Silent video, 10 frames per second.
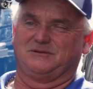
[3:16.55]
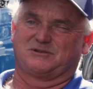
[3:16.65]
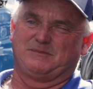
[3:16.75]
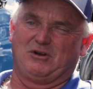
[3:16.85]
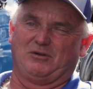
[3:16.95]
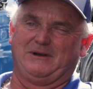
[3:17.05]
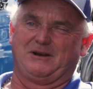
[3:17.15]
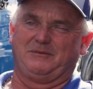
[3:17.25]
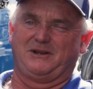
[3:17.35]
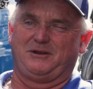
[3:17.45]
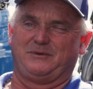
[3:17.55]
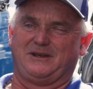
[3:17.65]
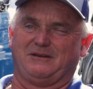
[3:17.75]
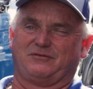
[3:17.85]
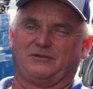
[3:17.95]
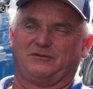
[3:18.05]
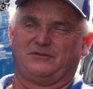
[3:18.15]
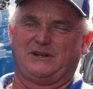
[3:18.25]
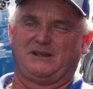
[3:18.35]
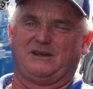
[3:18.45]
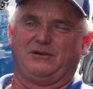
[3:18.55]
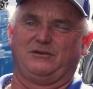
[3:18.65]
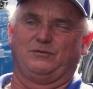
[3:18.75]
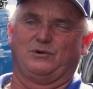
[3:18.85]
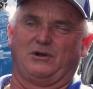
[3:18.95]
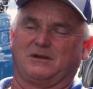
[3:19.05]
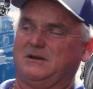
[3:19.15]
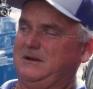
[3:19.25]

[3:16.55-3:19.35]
small amount of money we get for taking care of the work.